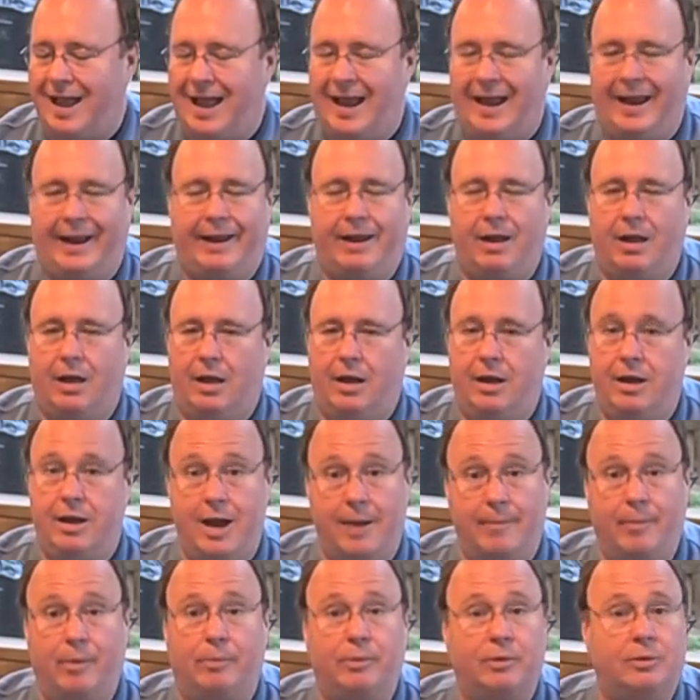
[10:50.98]
a
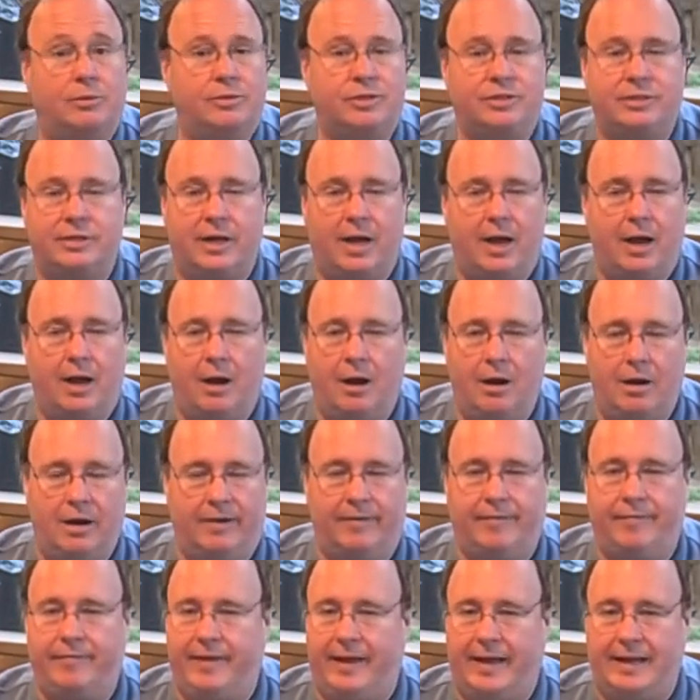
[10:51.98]
numbable cigar,
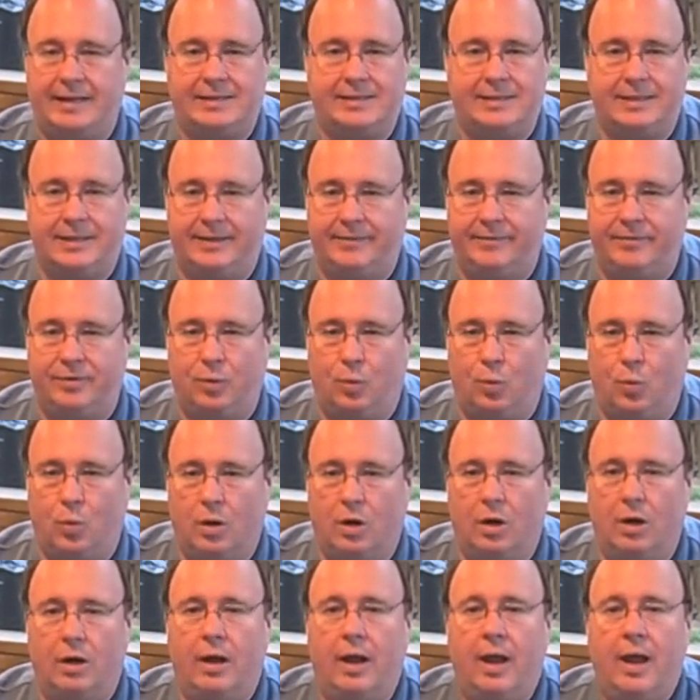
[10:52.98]
if that's even a
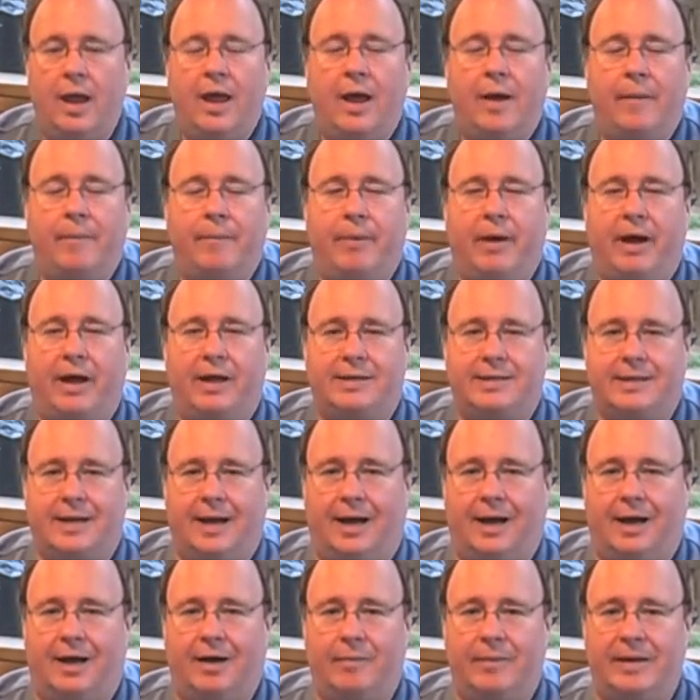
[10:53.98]
word, but
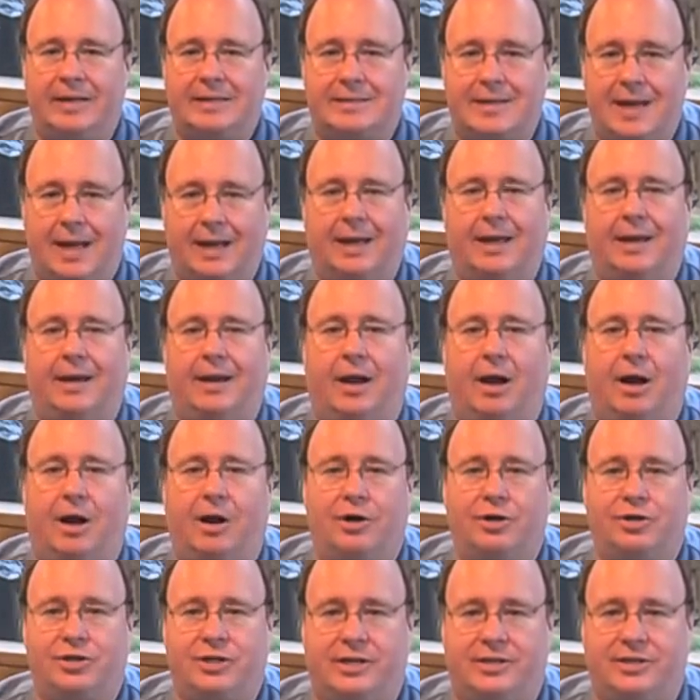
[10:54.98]
um, it's not getting
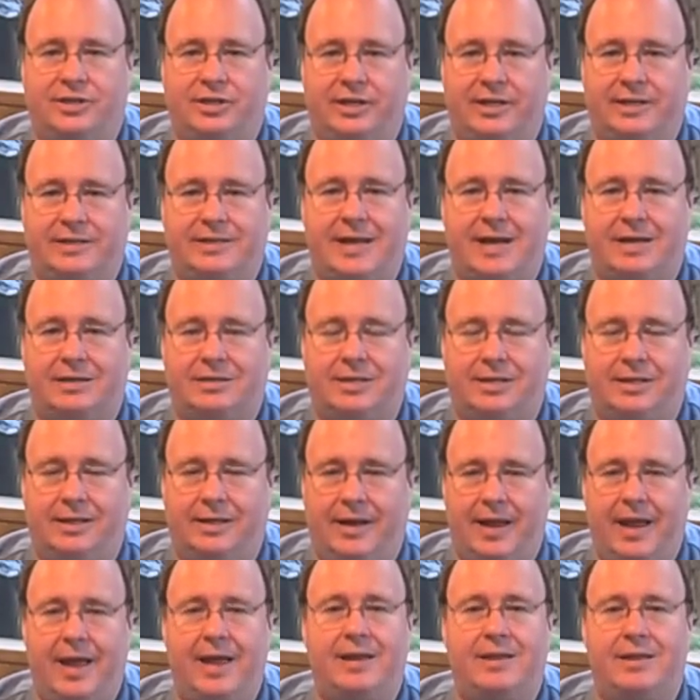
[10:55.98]
harsh as you get down to
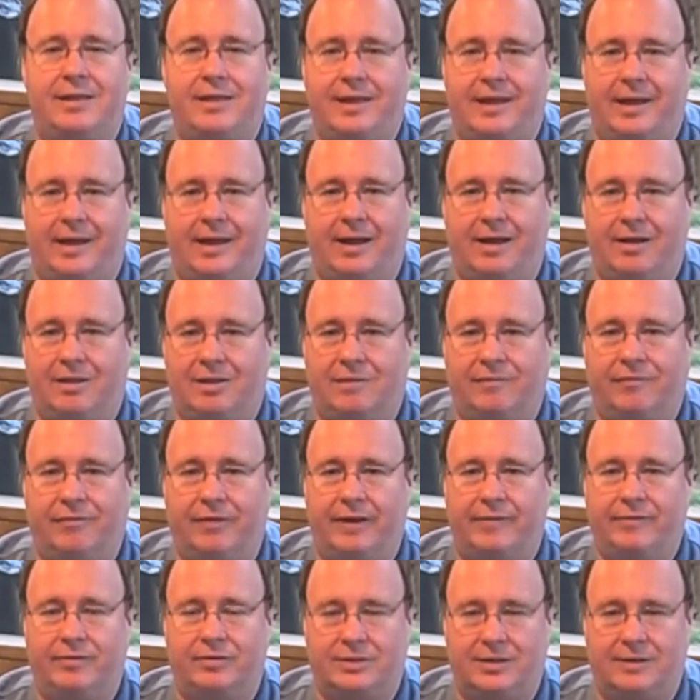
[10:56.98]
the end. The, uh, the
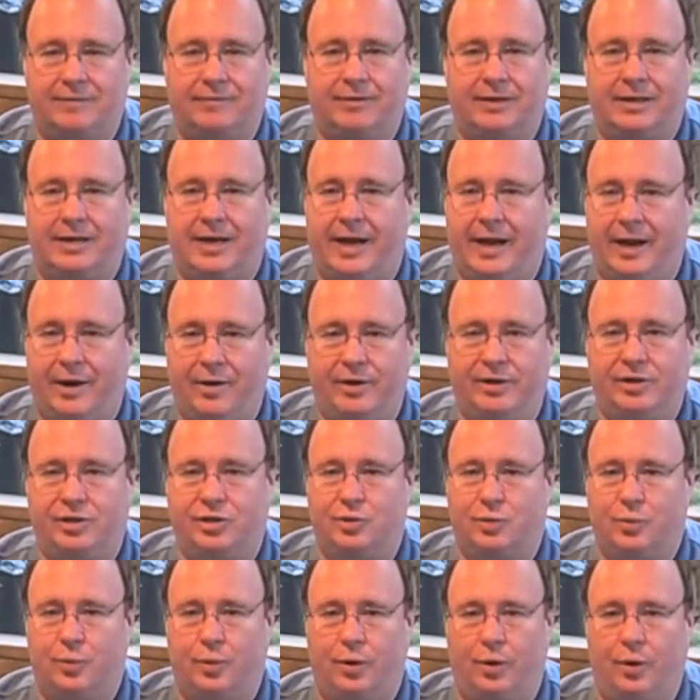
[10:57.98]
flavor definitely
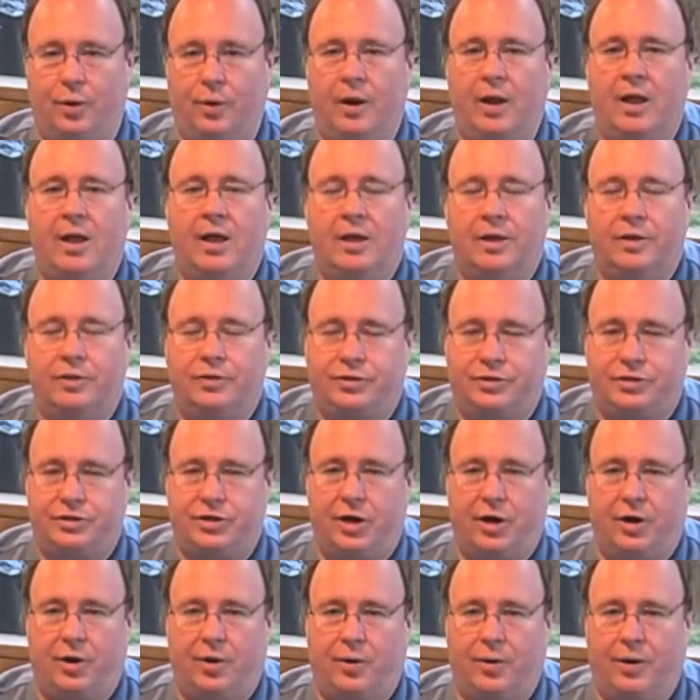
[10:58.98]
carries through.
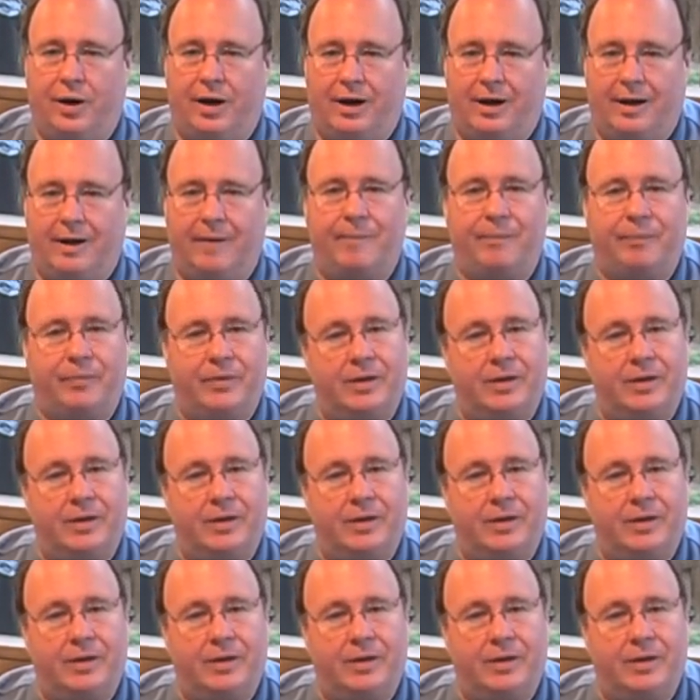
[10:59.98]
So, um,